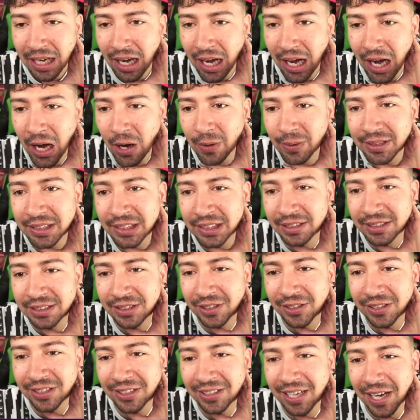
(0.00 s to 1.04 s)
Oh,
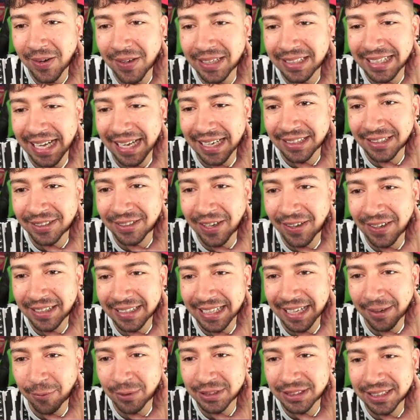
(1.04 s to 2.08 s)
you're going again. You're going
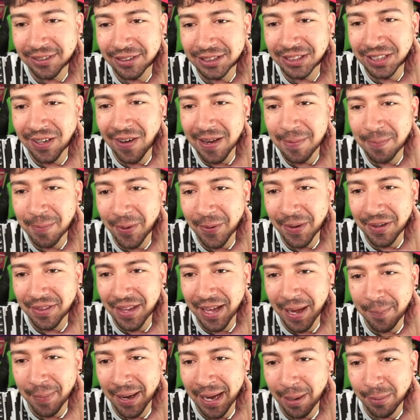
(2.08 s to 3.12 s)
again. Was there a typo in
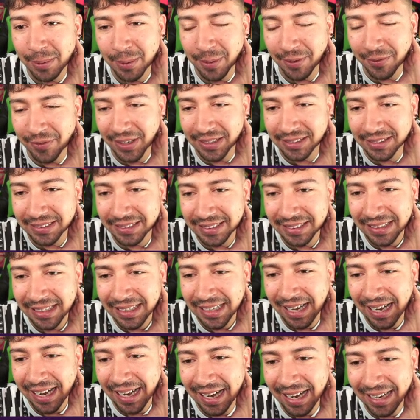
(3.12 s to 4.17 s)
there, perhaps, my friend?
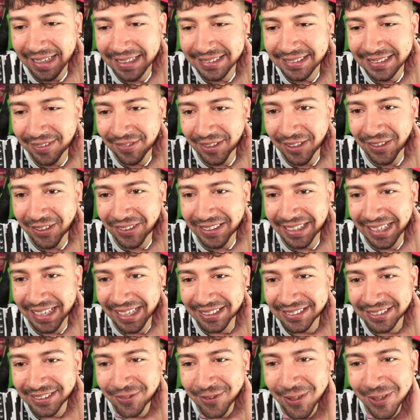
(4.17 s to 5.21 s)
Let's have a look here.
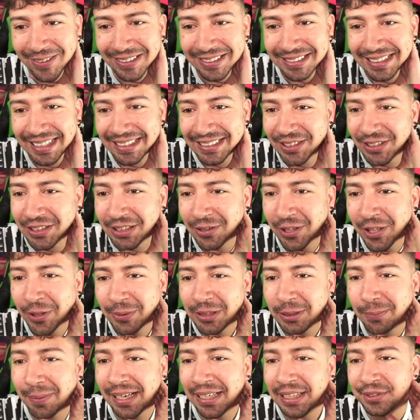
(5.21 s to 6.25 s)
So Rory says, who would
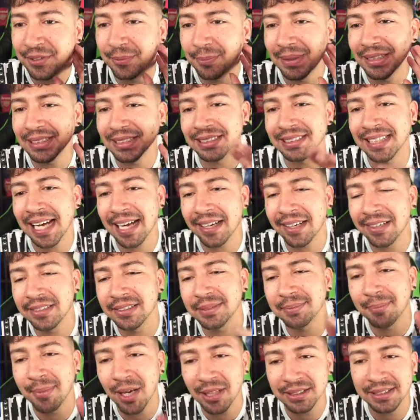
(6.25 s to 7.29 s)
you bench from these
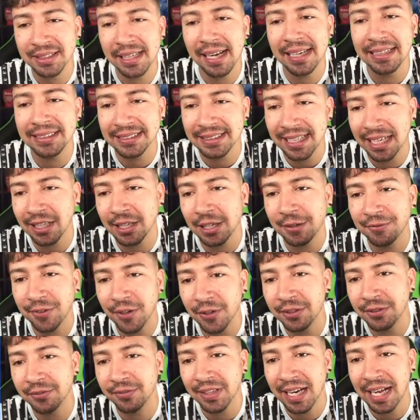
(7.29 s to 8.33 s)
attackers? Martinelli, Saka,
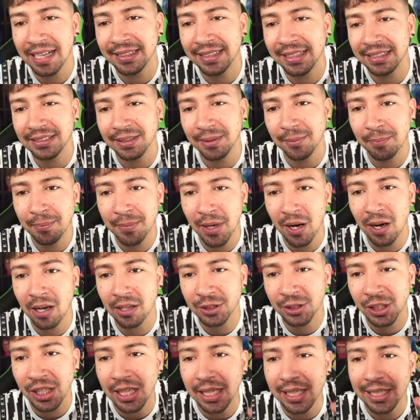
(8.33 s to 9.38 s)
Foden, Fernandes,
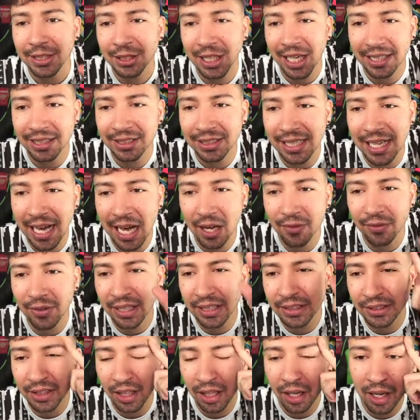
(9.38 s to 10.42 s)
March, Jackson,
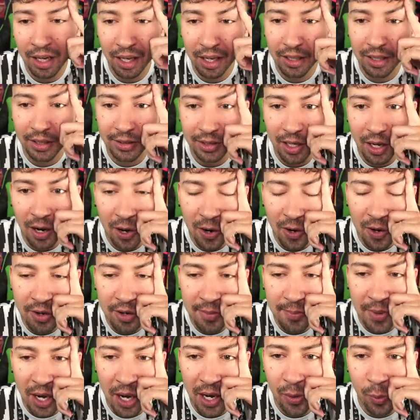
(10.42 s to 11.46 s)
Alvarez, Haaland. Oh,
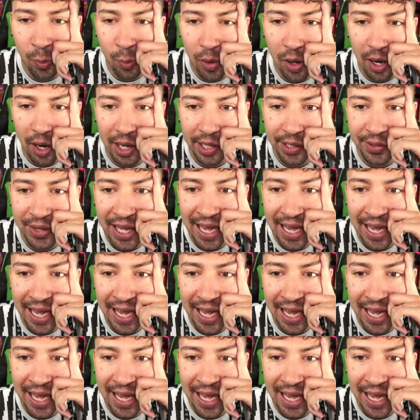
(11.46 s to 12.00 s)
my word.